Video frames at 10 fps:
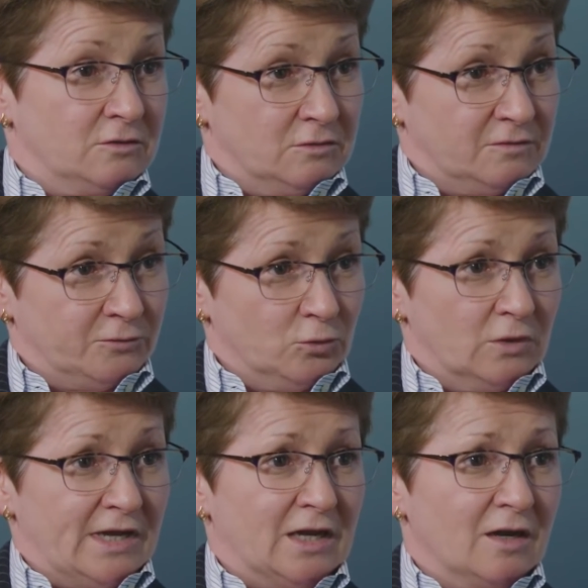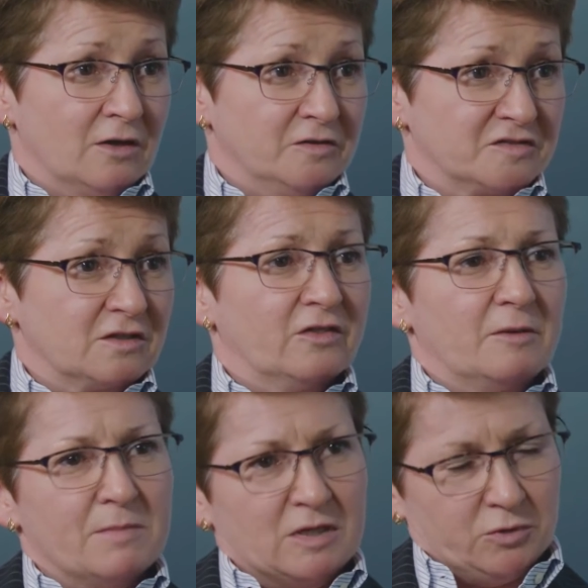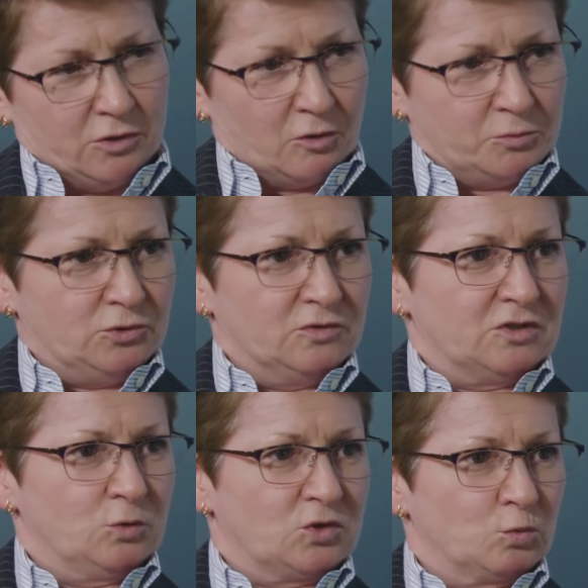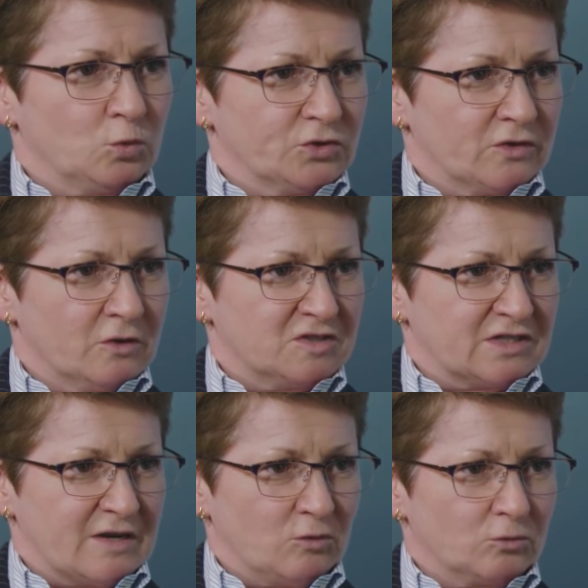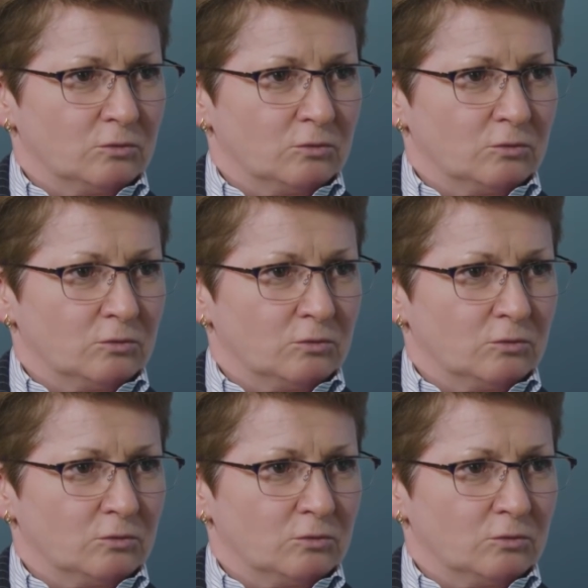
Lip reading: for airlines, and there may be an opportunity to water those down,